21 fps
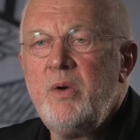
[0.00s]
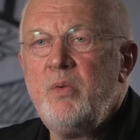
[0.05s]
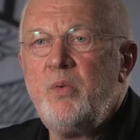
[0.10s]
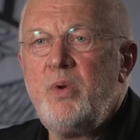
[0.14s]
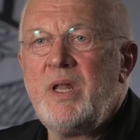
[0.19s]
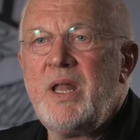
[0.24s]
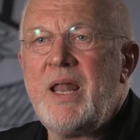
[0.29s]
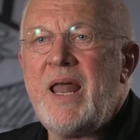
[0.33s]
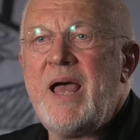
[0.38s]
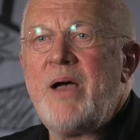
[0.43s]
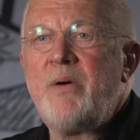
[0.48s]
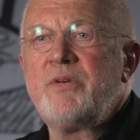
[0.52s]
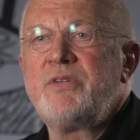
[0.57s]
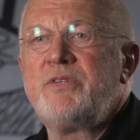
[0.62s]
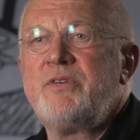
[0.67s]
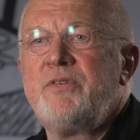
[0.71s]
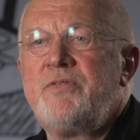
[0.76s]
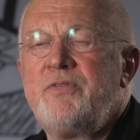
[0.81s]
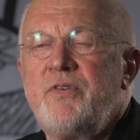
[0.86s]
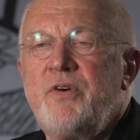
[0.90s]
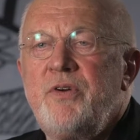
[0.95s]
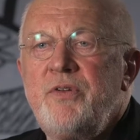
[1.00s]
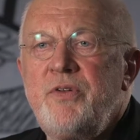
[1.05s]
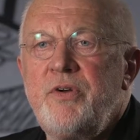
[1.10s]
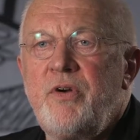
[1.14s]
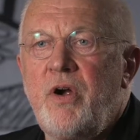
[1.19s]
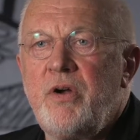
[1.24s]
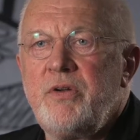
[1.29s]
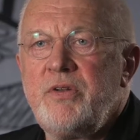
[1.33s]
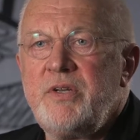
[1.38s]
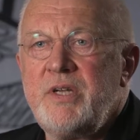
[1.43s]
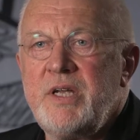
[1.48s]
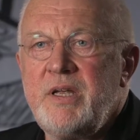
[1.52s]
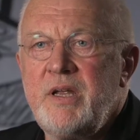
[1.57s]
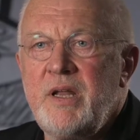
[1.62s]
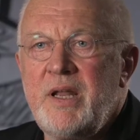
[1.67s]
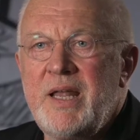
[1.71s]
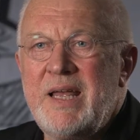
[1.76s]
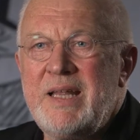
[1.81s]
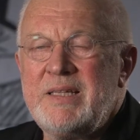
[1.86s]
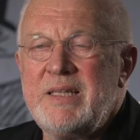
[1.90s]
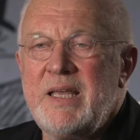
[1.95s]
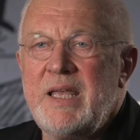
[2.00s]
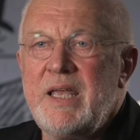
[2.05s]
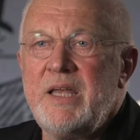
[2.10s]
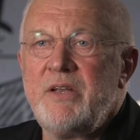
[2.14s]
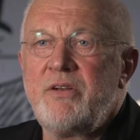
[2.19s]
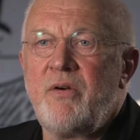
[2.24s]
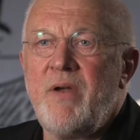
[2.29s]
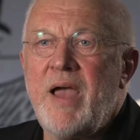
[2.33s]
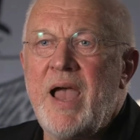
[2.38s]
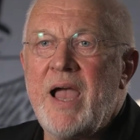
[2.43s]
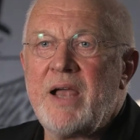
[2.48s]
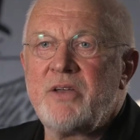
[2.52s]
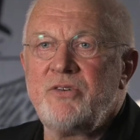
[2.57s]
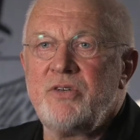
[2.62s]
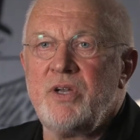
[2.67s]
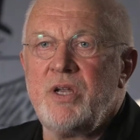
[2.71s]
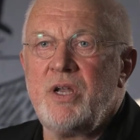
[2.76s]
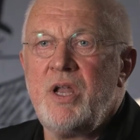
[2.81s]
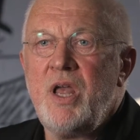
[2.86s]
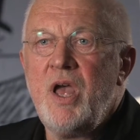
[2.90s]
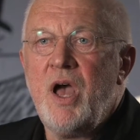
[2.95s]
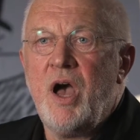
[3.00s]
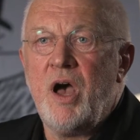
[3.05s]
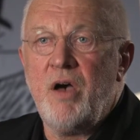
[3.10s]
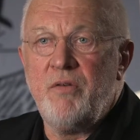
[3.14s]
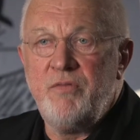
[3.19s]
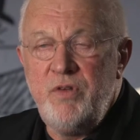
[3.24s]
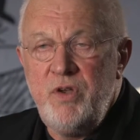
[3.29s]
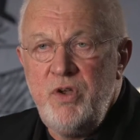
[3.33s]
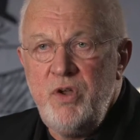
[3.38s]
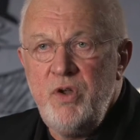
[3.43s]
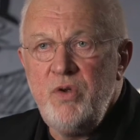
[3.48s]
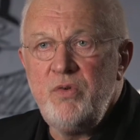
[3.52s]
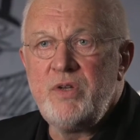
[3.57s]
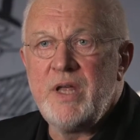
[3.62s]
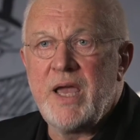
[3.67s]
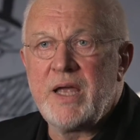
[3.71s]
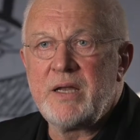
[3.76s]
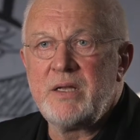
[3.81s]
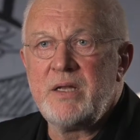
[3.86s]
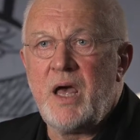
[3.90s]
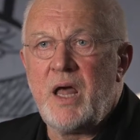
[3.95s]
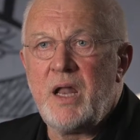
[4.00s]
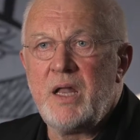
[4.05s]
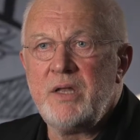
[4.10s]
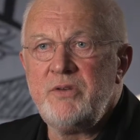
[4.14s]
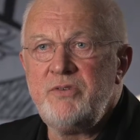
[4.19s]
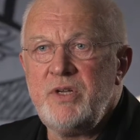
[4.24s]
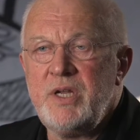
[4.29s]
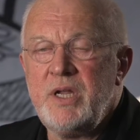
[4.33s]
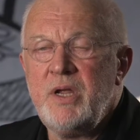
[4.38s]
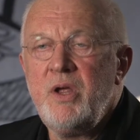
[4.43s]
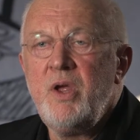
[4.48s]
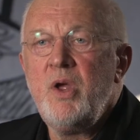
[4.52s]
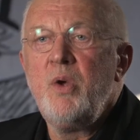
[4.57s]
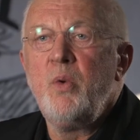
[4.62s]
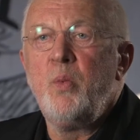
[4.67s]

will allow us to further articulate the interaction of new technology